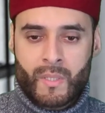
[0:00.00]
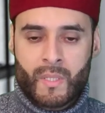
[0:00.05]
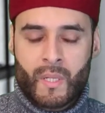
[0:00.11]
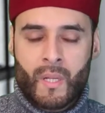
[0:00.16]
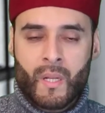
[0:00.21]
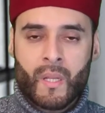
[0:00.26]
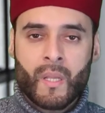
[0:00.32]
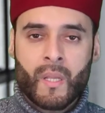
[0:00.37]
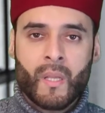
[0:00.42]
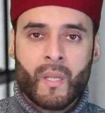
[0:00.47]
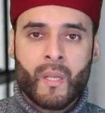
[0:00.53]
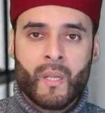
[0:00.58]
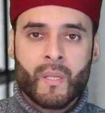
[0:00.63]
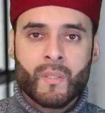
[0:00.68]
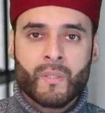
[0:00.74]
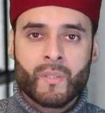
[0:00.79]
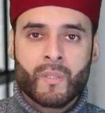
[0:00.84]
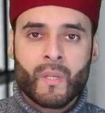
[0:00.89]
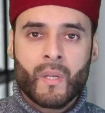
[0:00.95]
until he
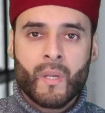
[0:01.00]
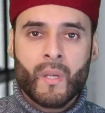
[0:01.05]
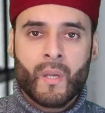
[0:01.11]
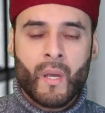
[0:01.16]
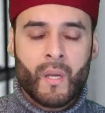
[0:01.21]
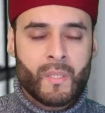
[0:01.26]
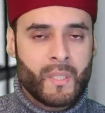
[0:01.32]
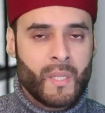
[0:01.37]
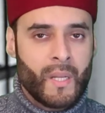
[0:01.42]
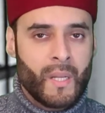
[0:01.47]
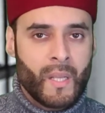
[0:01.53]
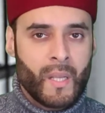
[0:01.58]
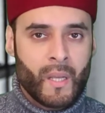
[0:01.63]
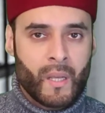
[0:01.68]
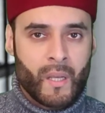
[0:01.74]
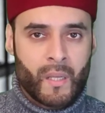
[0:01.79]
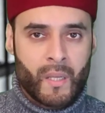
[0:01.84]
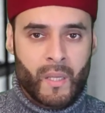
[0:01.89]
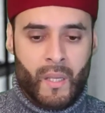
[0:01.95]
is until he,
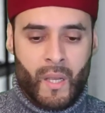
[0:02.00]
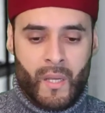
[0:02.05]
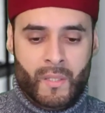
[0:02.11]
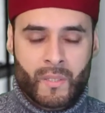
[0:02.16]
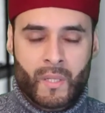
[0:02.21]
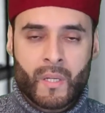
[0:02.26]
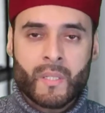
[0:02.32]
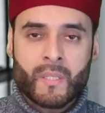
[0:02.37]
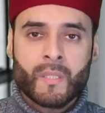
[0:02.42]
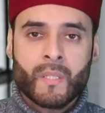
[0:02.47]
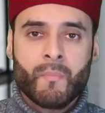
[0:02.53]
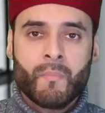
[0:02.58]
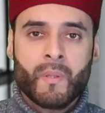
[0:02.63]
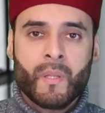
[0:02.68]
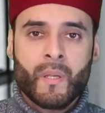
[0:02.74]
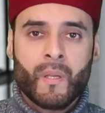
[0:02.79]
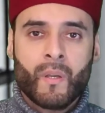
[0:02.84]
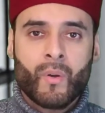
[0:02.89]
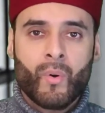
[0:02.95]
he has heard
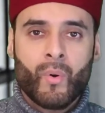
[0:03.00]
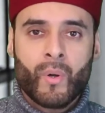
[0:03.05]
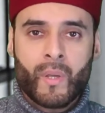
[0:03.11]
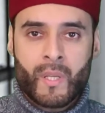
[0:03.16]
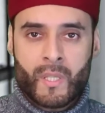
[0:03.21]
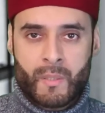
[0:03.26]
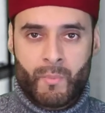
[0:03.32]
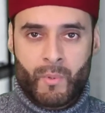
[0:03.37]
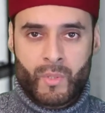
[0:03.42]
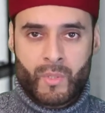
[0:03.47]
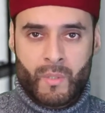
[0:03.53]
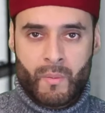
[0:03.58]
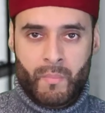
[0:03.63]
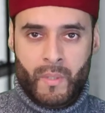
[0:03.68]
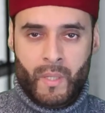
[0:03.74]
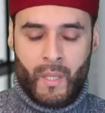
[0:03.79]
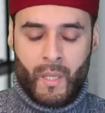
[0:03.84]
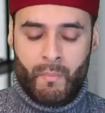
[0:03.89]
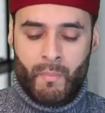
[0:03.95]
something or he smells
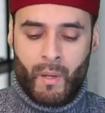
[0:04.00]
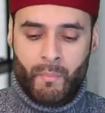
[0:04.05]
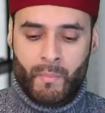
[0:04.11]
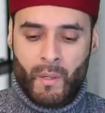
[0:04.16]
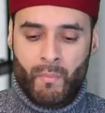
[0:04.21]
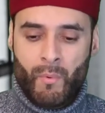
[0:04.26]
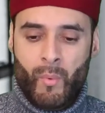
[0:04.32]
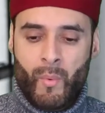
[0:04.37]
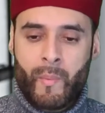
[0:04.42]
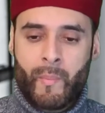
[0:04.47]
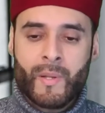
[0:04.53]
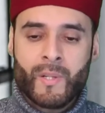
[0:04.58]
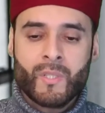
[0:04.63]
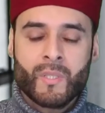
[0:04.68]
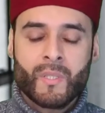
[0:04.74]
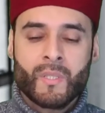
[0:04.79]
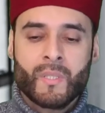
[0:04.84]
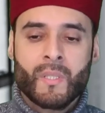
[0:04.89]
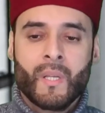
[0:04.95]
something. Imam Nawawi
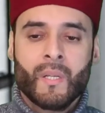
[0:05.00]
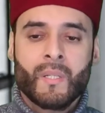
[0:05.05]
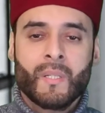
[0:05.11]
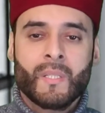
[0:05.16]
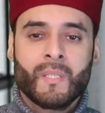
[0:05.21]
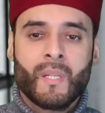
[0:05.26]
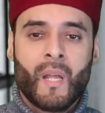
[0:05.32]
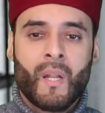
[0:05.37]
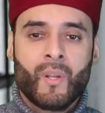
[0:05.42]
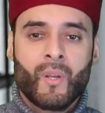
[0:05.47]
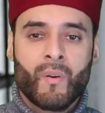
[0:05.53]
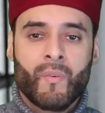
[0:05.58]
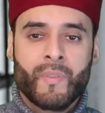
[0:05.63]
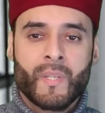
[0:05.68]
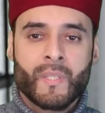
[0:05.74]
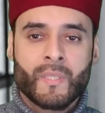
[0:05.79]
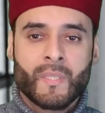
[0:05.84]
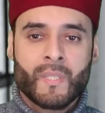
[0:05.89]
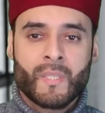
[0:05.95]
mentions the understanding
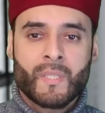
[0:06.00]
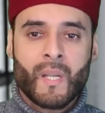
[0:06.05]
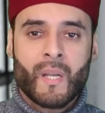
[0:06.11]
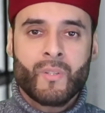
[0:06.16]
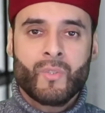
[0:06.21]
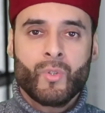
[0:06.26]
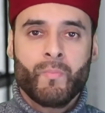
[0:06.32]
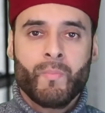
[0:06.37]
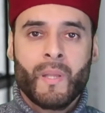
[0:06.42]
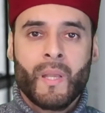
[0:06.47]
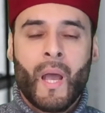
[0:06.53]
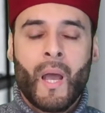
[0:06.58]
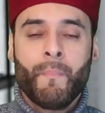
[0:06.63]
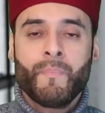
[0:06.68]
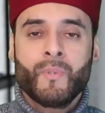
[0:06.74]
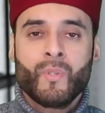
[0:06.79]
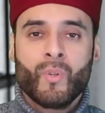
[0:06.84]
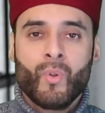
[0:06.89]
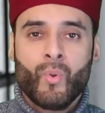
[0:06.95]
of this is that to be
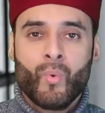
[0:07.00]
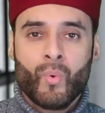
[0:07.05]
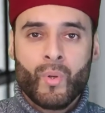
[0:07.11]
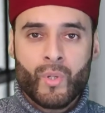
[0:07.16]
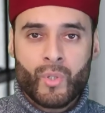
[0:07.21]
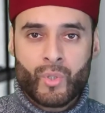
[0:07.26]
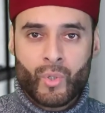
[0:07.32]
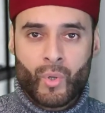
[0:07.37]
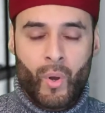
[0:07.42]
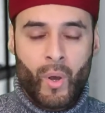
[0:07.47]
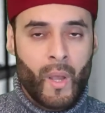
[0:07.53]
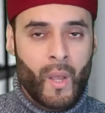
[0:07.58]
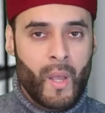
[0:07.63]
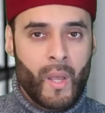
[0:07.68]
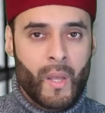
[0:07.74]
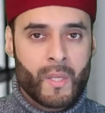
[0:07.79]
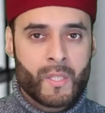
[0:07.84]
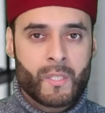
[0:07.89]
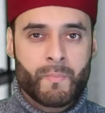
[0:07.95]
absolutely sure,
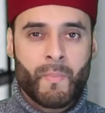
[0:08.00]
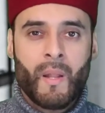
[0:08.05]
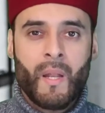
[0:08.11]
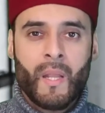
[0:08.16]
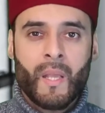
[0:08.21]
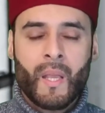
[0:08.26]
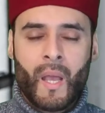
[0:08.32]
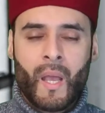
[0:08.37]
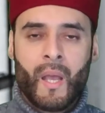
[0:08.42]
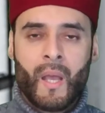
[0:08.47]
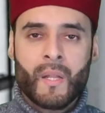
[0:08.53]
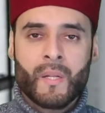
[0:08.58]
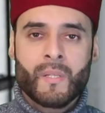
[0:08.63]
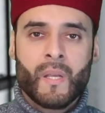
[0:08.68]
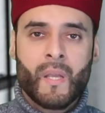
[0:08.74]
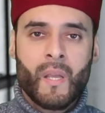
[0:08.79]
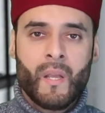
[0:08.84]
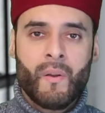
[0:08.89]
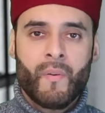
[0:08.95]
smelling and
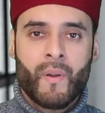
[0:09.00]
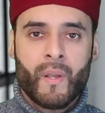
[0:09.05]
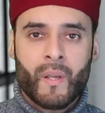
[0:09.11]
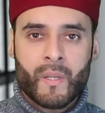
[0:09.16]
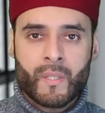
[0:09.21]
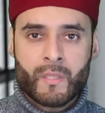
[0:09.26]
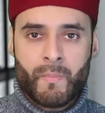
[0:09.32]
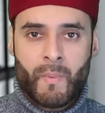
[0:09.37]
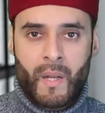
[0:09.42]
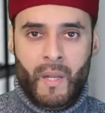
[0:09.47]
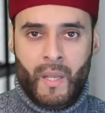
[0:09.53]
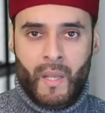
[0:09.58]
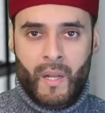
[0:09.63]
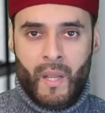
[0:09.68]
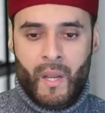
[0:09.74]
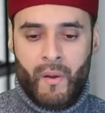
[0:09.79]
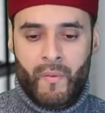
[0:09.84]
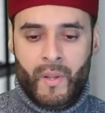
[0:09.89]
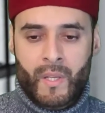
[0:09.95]
hear, uh, smelling
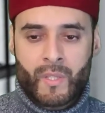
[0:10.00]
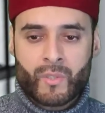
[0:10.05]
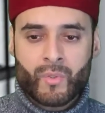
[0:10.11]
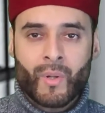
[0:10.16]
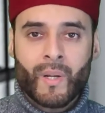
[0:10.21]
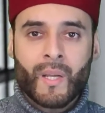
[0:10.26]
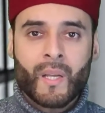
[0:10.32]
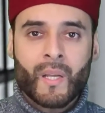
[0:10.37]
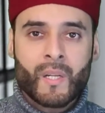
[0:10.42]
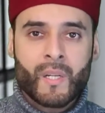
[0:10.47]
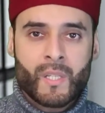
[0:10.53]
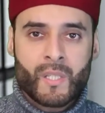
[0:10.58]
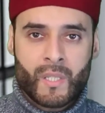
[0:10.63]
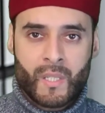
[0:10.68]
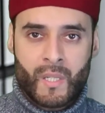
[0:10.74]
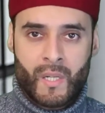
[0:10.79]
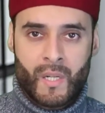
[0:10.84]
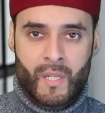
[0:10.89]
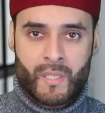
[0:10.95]
and hearing is not a
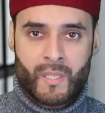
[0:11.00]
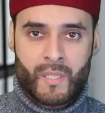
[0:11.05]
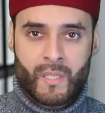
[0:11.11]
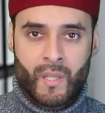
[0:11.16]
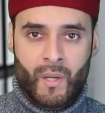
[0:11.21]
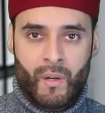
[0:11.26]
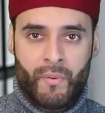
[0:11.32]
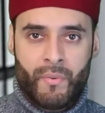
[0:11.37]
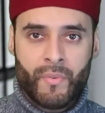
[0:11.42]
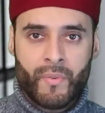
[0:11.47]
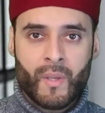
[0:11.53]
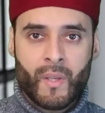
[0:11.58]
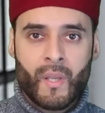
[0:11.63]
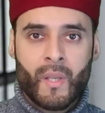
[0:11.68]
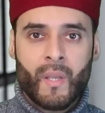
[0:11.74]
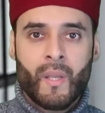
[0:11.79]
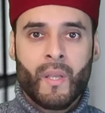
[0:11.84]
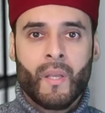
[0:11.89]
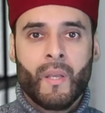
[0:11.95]
condition in itself.
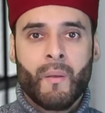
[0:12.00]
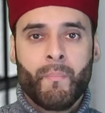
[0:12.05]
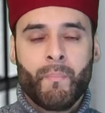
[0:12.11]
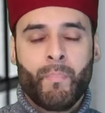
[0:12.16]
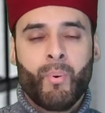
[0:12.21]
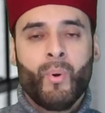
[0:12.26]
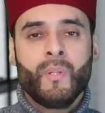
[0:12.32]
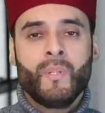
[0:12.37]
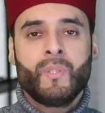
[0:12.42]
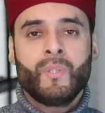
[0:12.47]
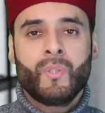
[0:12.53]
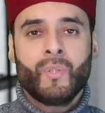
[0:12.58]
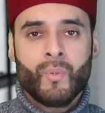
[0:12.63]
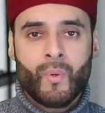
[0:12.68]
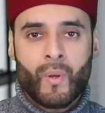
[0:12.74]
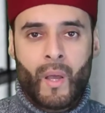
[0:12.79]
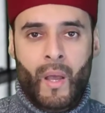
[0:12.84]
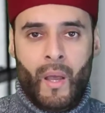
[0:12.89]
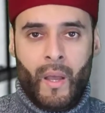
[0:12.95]
It points
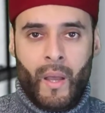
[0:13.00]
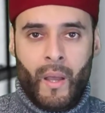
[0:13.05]
to